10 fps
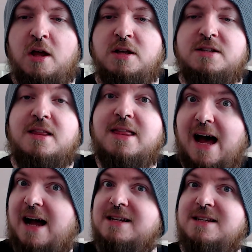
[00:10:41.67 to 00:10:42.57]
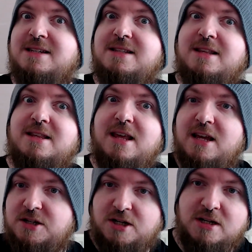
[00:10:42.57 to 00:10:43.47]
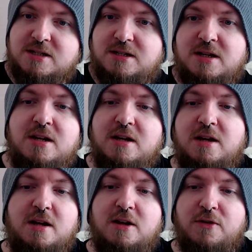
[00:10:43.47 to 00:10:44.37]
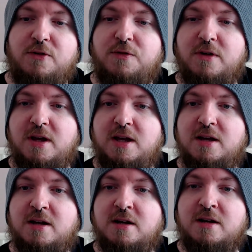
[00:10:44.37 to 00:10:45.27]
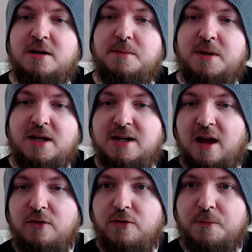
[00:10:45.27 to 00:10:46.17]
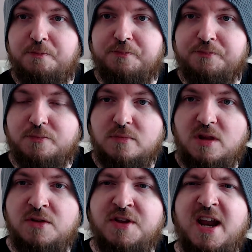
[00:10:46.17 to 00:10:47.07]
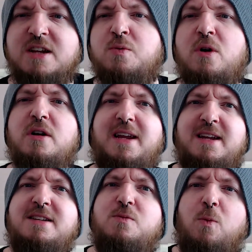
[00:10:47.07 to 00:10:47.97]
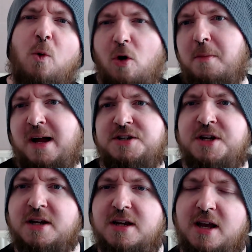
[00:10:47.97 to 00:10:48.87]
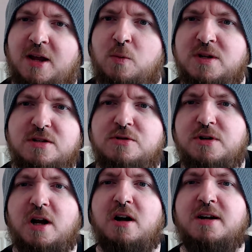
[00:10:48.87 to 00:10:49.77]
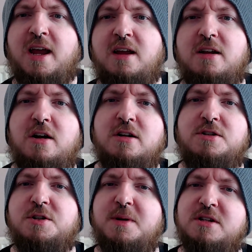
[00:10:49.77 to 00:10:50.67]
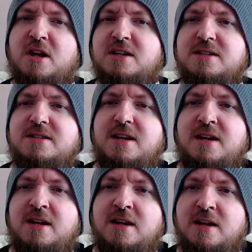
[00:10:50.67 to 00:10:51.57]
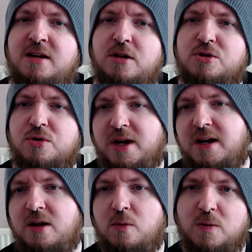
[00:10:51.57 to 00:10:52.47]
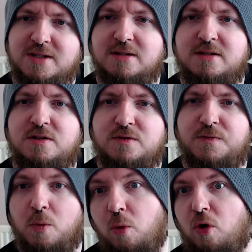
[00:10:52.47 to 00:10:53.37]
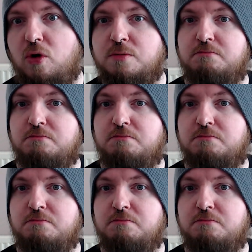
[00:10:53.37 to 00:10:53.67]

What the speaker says: So that is the Theurgist of the PDF. The next one is War Magic. A wizardry arcane college specializes in training wizards for war.